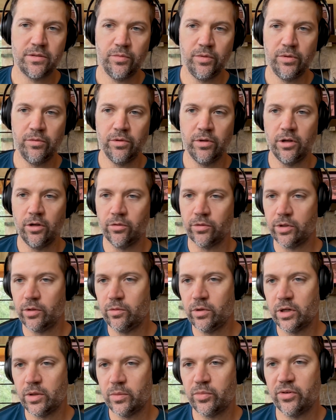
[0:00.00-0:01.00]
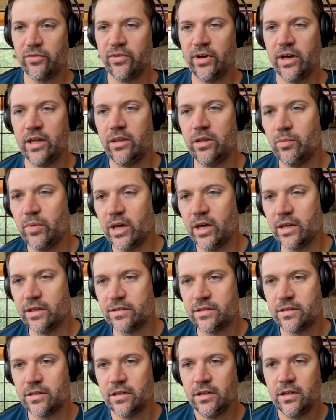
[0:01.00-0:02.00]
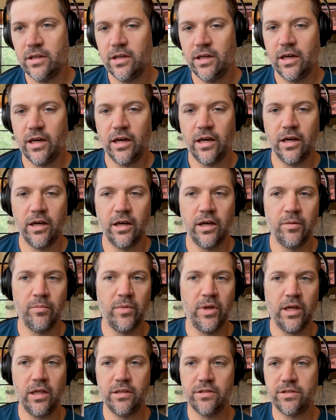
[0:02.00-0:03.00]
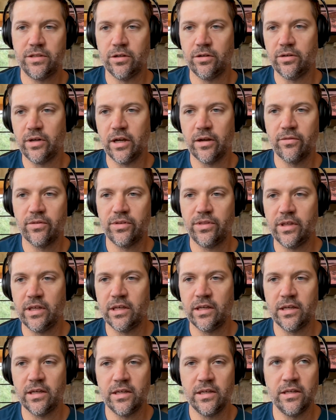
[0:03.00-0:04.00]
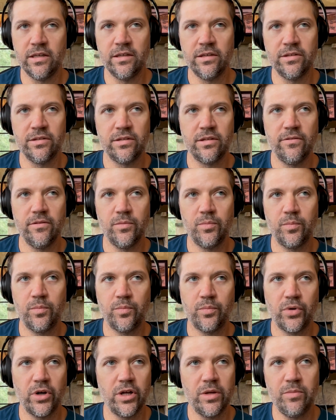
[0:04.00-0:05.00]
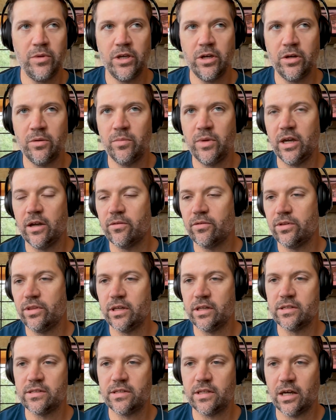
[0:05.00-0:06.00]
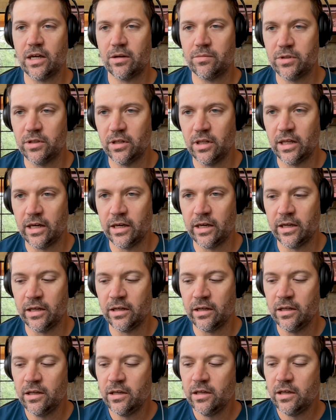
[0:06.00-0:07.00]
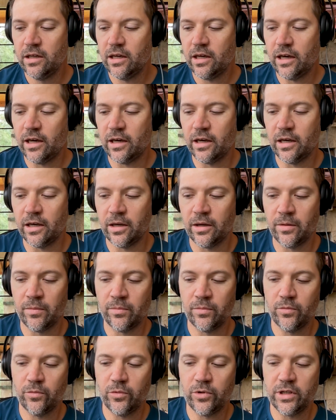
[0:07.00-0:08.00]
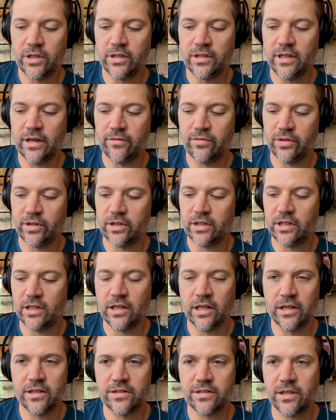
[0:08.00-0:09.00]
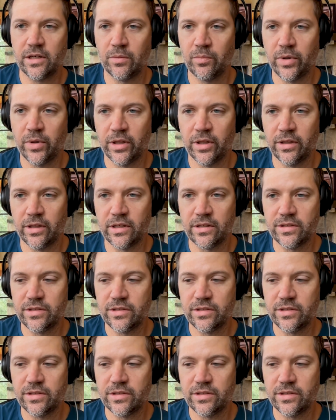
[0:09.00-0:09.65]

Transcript: We will only want to provide the best. Um, so everything is premium. Everything is top of the line. Um, we definitely did not skimp on this.